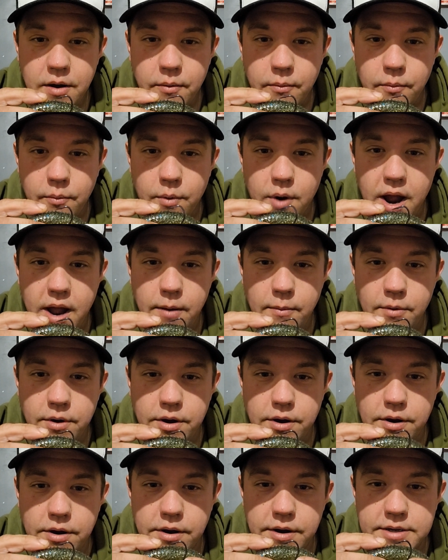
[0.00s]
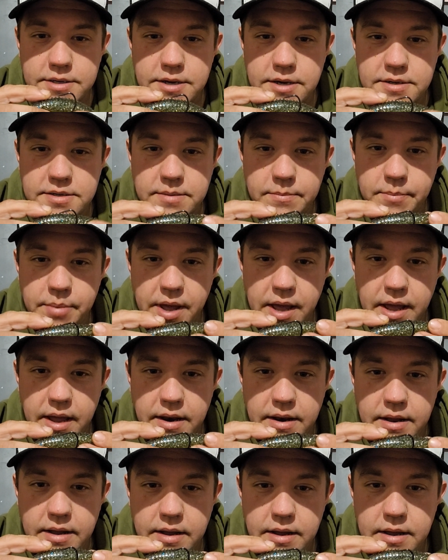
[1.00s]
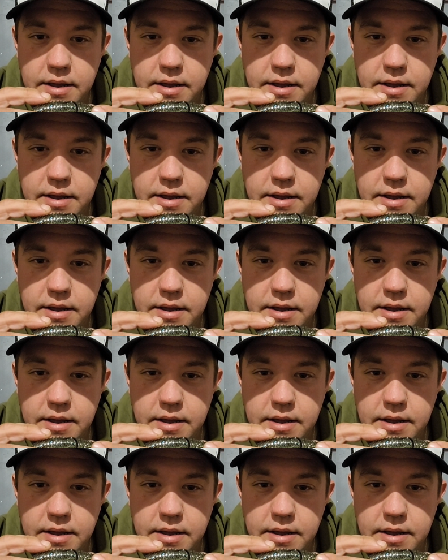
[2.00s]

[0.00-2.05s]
right where your hook starts to bend,